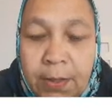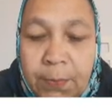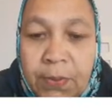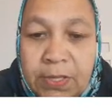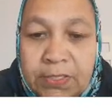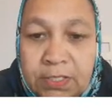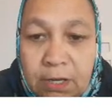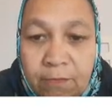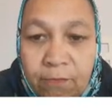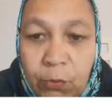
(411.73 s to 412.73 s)
person
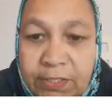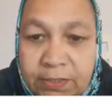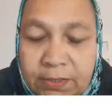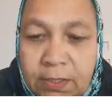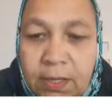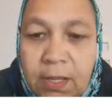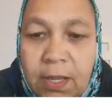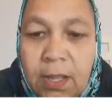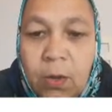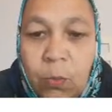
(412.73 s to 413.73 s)
a voice,
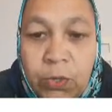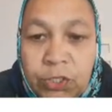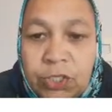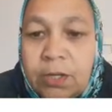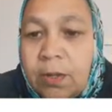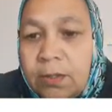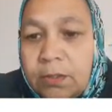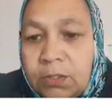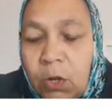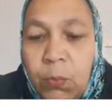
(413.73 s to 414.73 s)
which
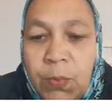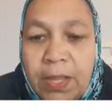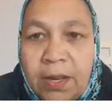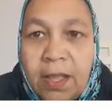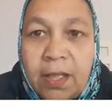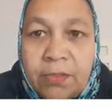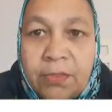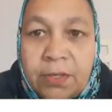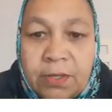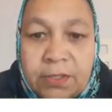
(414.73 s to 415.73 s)
so many
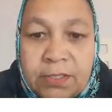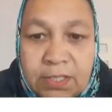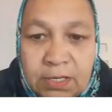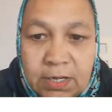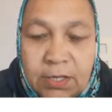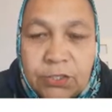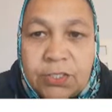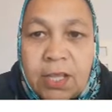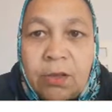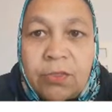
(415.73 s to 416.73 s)
other teenagers
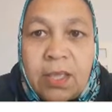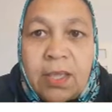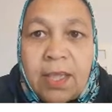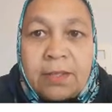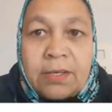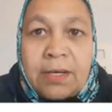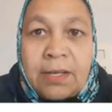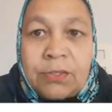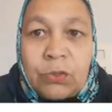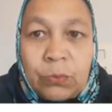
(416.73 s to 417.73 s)
out there can
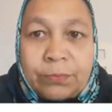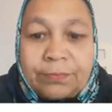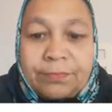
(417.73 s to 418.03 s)
relate to.